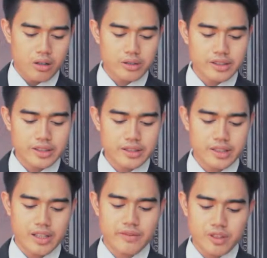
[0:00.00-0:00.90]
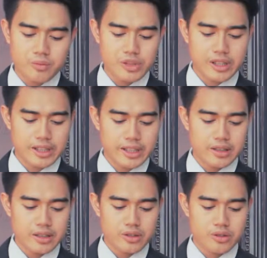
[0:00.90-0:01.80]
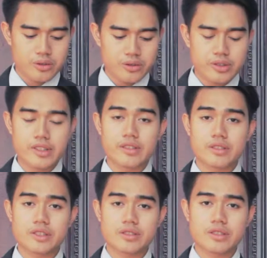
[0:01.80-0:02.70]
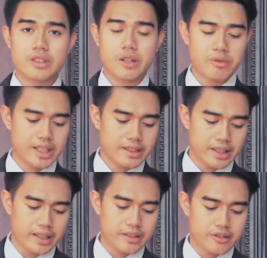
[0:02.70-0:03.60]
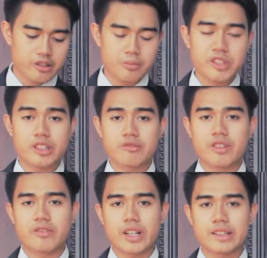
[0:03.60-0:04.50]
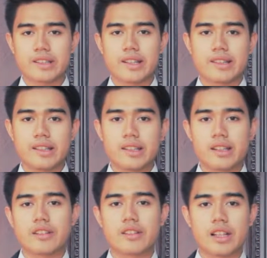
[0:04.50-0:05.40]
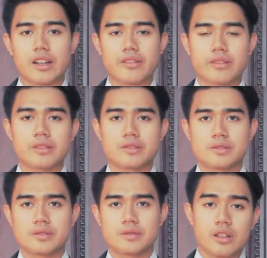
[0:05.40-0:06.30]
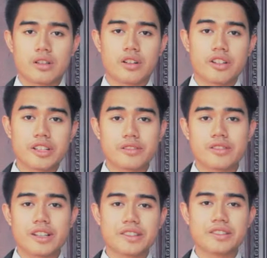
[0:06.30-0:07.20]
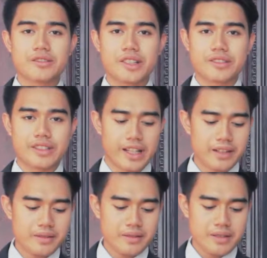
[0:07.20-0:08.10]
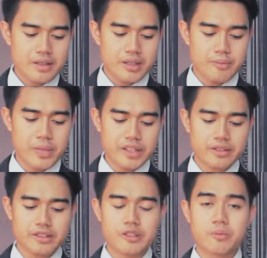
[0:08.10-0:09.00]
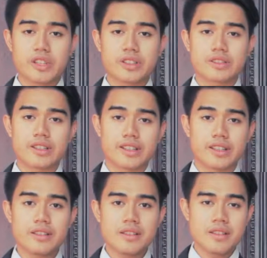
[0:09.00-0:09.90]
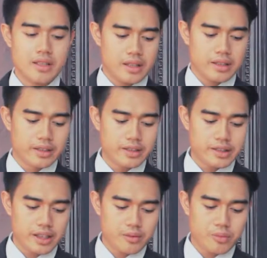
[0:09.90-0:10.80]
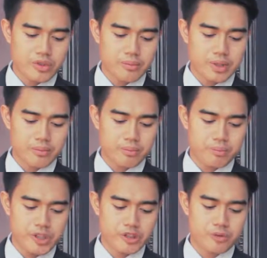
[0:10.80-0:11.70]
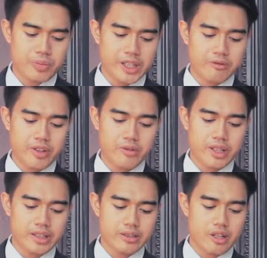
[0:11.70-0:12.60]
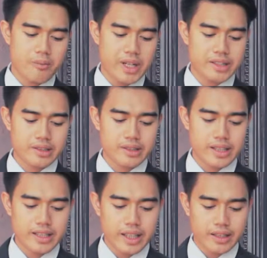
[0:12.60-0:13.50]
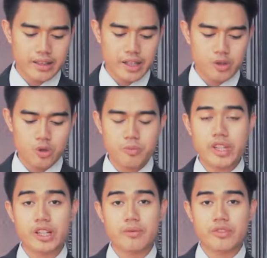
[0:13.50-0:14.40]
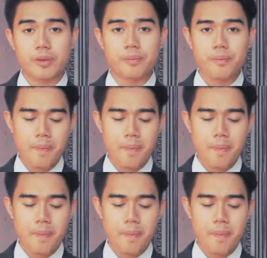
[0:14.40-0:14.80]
Older girls are far more likely to use these social networking sites to communicate with friends they see in real life. According to Larson 2009, based on the empirical data, girls are more preoccupied with what the comments they get and whom they come from.